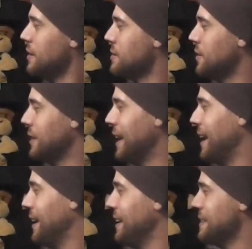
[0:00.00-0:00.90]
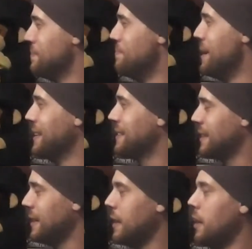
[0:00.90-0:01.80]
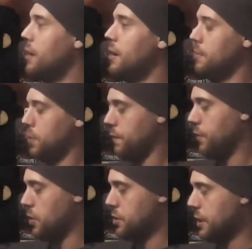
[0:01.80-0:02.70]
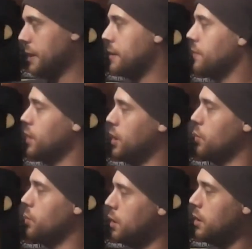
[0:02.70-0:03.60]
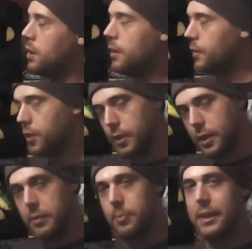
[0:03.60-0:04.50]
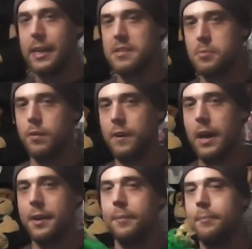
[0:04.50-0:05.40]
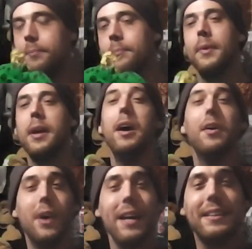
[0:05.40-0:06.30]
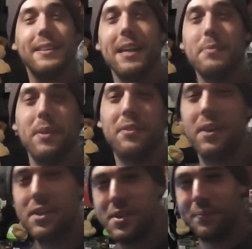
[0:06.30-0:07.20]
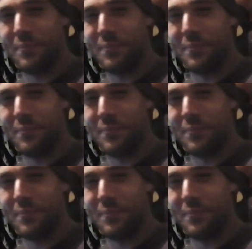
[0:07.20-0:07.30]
So yeah, he's mint. But unfortunately, you need to be Gizmo-fied. Right, next bit of footage.